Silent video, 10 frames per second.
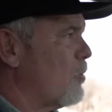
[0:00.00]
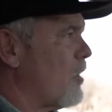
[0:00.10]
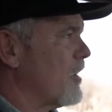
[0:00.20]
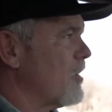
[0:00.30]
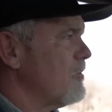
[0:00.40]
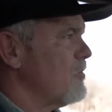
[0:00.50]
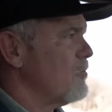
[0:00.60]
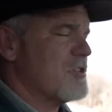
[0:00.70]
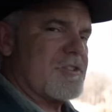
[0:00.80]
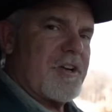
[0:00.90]
the water,
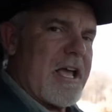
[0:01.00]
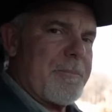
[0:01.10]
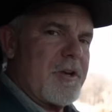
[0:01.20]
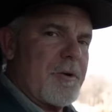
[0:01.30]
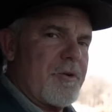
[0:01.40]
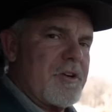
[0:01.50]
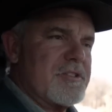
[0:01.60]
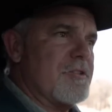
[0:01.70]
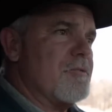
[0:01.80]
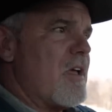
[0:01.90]
which should happen here pretty
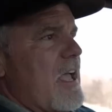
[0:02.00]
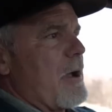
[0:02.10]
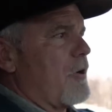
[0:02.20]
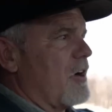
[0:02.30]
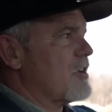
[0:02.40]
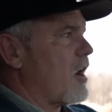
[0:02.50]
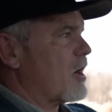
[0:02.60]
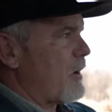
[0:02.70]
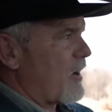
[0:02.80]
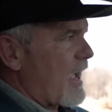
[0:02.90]
soon. And we're going to
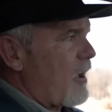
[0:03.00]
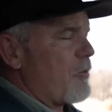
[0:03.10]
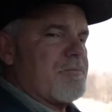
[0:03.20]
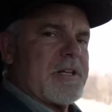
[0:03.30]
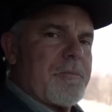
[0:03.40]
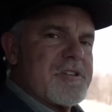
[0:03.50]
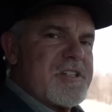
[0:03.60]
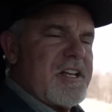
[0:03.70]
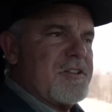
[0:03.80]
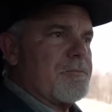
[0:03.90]
talk about how the plumbers
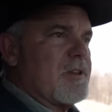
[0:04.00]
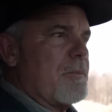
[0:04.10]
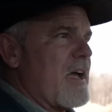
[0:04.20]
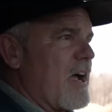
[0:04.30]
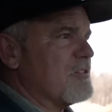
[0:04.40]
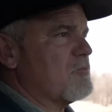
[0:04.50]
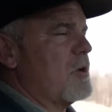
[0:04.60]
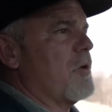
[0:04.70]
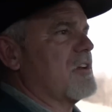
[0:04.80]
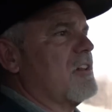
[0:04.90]
need to plumb the house.
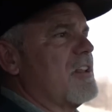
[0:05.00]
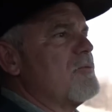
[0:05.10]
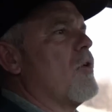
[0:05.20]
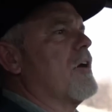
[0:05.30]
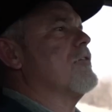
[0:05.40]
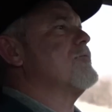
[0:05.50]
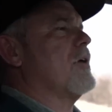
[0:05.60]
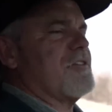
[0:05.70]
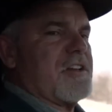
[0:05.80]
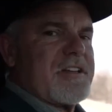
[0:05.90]
We want clean water
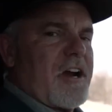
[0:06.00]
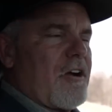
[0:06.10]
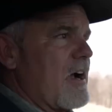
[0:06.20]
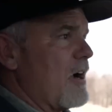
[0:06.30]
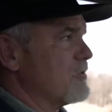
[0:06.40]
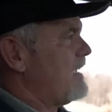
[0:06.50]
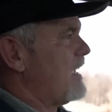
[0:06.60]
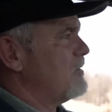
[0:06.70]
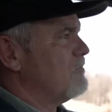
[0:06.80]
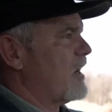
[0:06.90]
throughout the entire house.
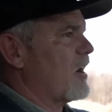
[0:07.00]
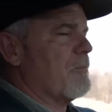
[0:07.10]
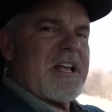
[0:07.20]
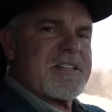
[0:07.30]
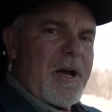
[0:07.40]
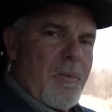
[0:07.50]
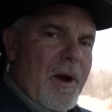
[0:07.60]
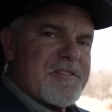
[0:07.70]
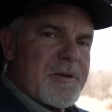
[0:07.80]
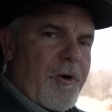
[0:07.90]
And I don't, that's my
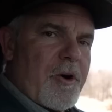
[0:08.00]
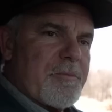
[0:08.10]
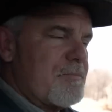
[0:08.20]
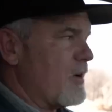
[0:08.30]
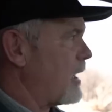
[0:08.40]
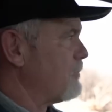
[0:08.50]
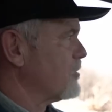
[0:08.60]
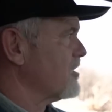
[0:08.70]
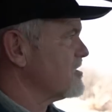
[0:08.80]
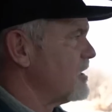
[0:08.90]
wife's department, but I'm
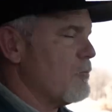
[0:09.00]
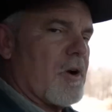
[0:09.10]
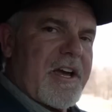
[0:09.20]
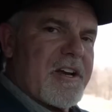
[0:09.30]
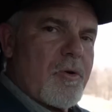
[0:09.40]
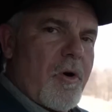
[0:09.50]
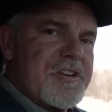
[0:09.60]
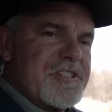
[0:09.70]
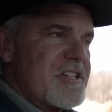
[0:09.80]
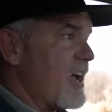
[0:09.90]
going to see what kind of
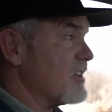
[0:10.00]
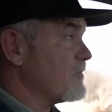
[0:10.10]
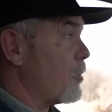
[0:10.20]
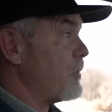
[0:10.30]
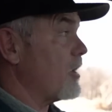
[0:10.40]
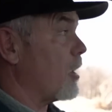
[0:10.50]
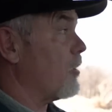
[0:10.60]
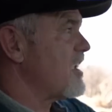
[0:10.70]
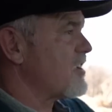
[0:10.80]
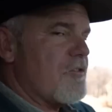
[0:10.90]
questions he has for me. And I'll
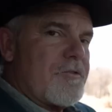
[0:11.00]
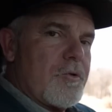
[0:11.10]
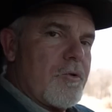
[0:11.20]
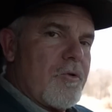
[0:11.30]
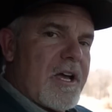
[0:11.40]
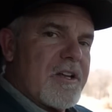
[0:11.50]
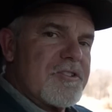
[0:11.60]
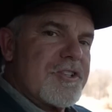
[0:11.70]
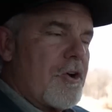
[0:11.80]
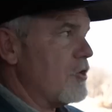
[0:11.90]
take you through and
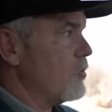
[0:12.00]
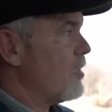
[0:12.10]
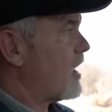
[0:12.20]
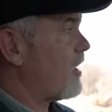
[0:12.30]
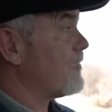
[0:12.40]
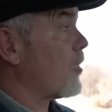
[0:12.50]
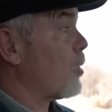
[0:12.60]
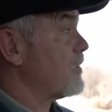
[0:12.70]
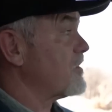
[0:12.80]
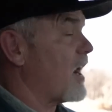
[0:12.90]
show you how far
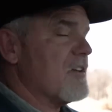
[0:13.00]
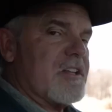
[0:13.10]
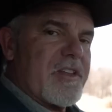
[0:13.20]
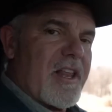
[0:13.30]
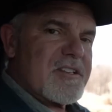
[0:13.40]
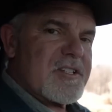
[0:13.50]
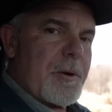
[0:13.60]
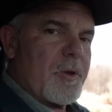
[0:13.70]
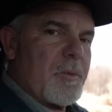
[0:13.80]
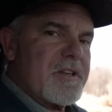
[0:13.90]
we've gotten in the last
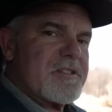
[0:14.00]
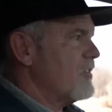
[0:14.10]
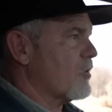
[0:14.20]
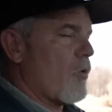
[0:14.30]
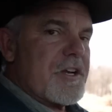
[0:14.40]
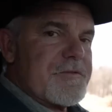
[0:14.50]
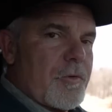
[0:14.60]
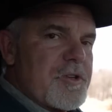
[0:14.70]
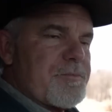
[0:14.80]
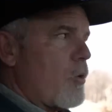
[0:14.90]
couple of weeks. The garage
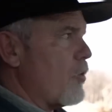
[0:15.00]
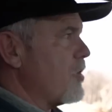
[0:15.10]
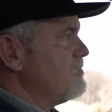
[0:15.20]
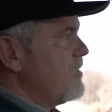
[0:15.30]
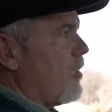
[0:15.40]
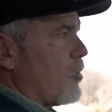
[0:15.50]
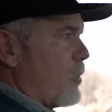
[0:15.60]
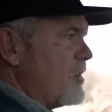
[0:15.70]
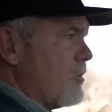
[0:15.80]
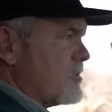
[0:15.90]
floor is poured, all the
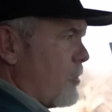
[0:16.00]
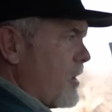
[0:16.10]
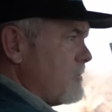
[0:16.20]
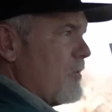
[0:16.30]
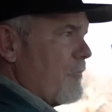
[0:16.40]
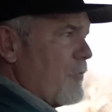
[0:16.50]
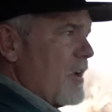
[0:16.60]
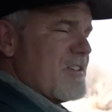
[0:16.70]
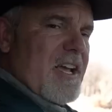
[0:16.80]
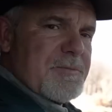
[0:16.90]
windows are in, the
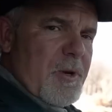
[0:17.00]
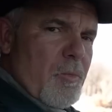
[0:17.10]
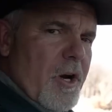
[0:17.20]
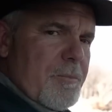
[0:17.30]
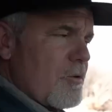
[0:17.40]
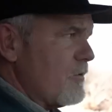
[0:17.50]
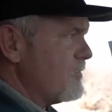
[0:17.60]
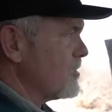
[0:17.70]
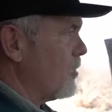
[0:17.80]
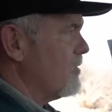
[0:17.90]
front deck's been
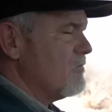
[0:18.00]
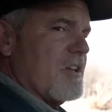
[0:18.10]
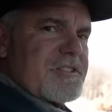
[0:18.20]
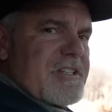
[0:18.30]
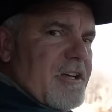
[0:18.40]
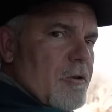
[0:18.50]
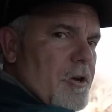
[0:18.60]
waterproof. So Let's take a